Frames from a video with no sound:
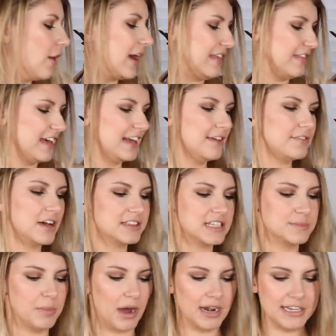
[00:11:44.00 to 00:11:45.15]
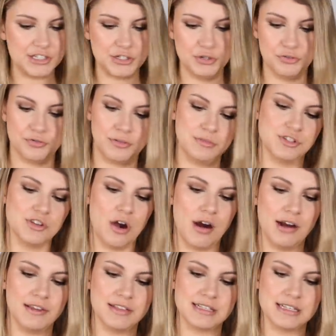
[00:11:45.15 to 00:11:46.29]
Okay, then I've got this bodysuit from
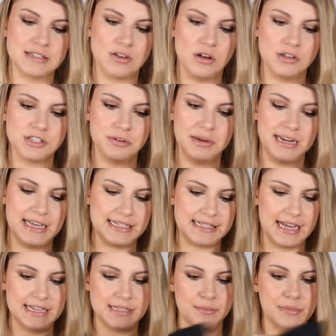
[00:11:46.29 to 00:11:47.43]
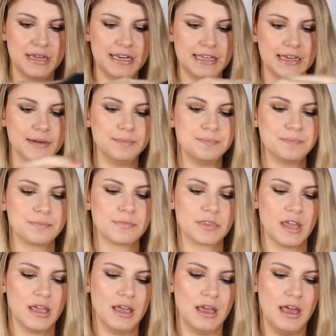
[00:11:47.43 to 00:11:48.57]
Zara. This is also in a size medium
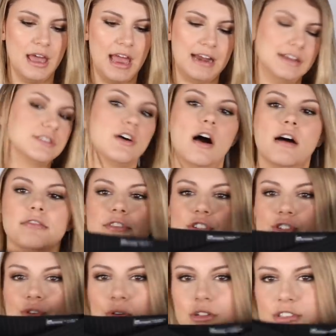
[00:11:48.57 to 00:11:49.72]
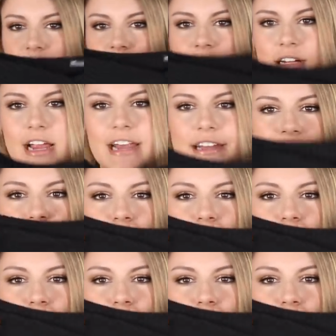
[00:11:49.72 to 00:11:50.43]
and it's off the shoulder and it's